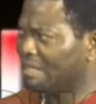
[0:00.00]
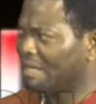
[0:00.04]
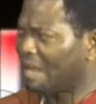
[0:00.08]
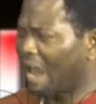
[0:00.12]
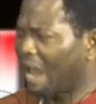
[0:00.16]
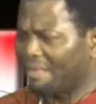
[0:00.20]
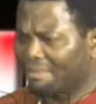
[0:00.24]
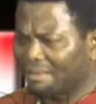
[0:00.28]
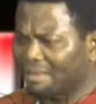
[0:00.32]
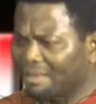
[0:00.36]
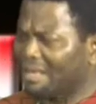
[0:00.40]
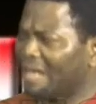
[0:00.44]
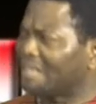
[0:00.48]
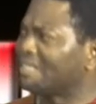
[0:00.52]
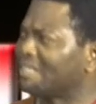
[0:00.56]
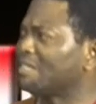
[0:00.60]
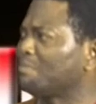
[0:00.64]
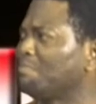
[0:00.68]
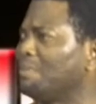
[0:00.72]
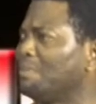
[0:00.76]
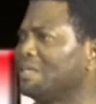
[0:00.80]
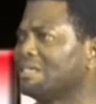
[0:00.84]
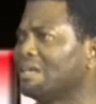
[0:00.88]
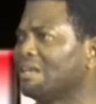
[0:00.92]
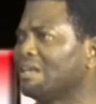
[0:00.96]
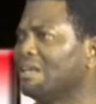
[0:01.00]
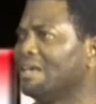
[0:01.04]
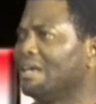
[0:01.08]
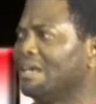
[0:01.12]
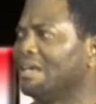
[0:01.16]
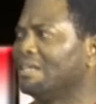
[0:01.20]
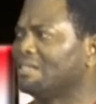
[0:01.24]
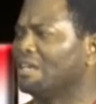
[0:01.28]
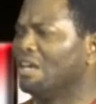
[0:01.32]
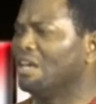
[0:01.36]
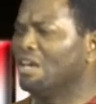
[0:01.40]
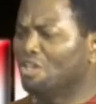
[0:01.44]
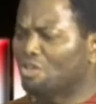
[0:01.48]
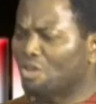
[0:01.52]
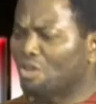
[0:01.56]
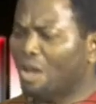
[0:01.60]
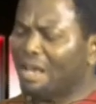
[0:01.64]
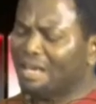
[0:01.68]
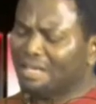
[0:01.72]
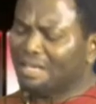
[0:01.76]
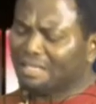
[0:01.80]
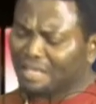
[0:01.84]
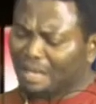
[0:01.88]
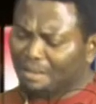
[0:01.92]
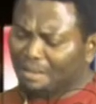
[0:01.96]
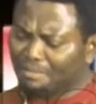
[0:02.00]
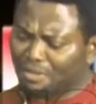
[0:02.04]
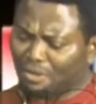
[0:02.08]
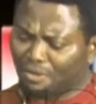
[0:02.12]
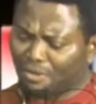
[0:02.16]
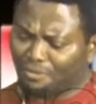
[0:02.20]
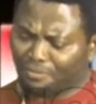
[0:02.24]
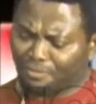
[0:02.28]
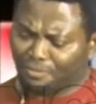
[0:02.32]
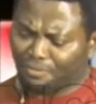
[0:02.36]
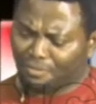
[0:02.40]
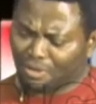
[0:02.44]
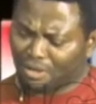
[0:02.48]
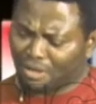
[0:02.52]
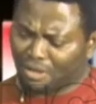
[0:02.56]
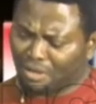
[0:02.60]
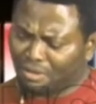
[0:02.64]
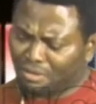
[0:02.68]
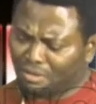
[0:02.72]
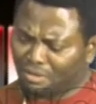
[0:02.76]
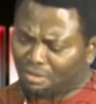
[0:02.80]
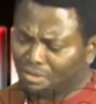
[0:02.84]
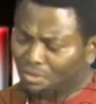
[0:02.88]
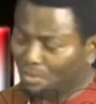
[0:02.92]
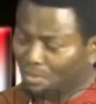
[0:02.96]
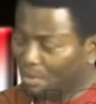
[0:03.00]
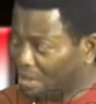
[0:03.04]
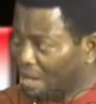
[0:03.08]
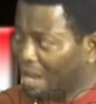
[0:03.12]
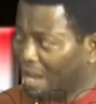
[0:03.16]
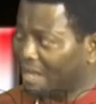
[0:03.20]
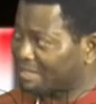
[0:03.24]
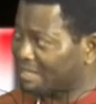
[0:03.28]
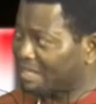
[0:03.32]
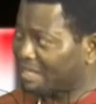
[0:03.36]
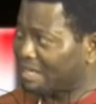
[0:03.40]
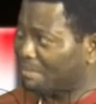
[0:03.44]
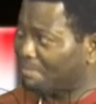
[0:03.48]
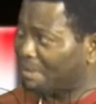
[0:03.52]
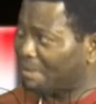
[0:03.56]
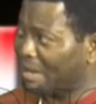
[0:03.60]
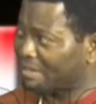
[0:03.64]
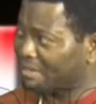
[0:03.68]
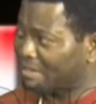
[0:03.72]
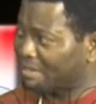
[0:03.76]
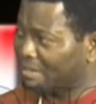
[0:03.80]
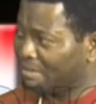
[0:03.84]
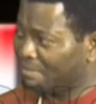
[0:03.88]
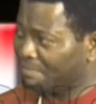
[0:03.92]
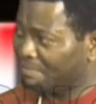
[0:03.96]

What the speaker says: I think that is basically it. Now, in terms of you were asking about the